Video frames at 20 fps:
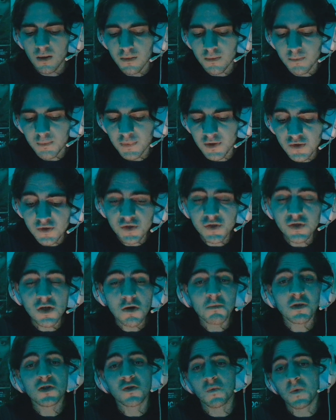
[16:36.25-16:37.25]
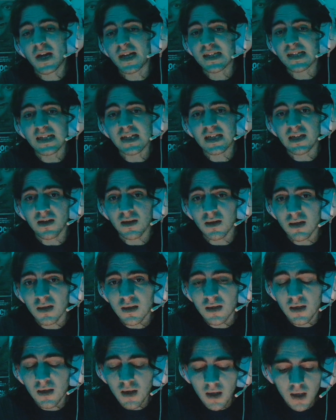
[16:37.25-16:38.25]
But there's so much wasted here.
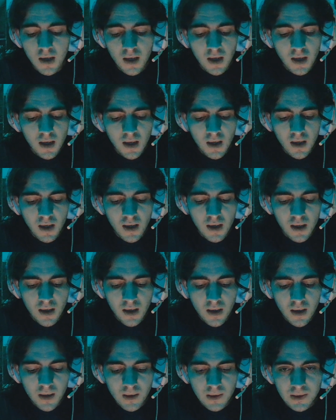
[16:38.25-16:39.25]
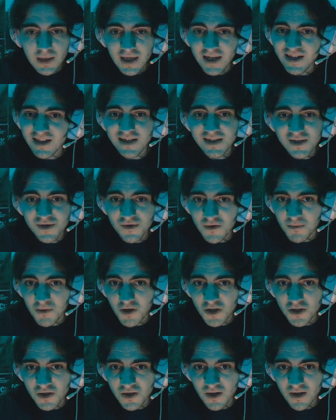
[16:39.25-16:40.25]
Like these three
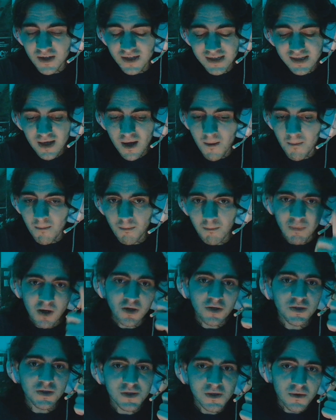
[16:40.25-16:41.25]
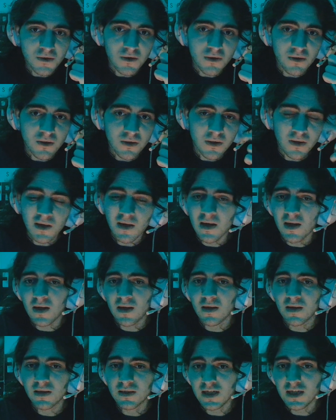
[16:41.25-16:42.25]
martial artists, Marco Zoror,
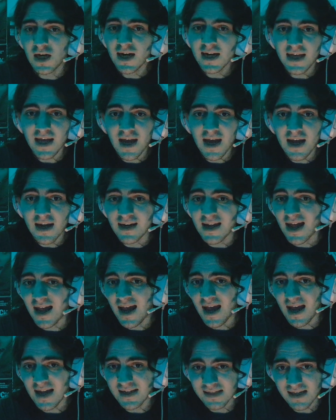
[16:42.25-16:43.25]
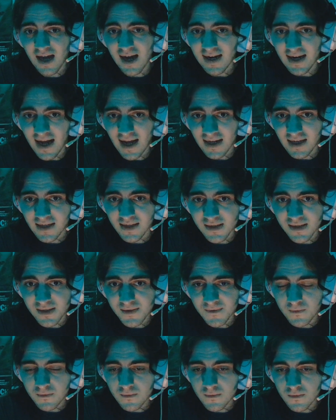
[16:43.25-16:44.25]
Donnie Yen, and Scott Adkins.
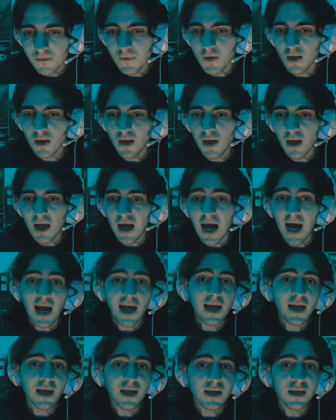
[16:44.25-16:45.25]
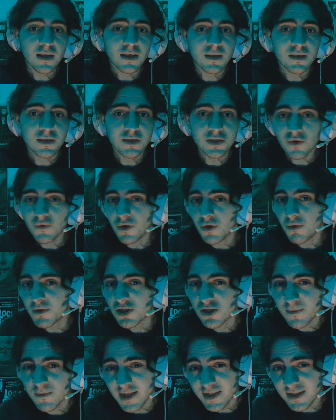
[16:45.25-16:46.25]
I don't know
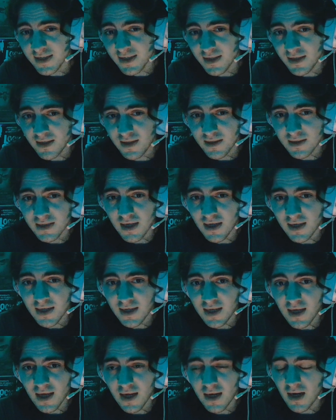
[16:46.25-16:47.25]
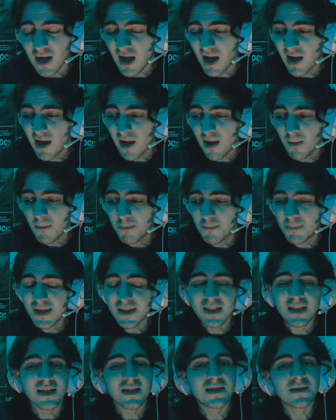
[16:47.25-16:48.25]
much about Donnie Yen, but
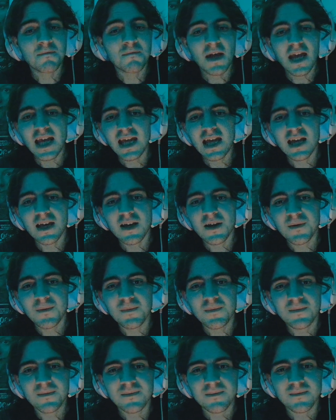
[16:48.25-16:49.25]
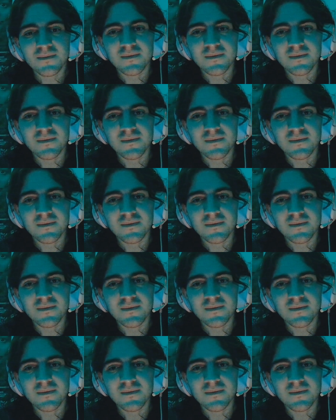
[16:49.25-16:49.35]
to make him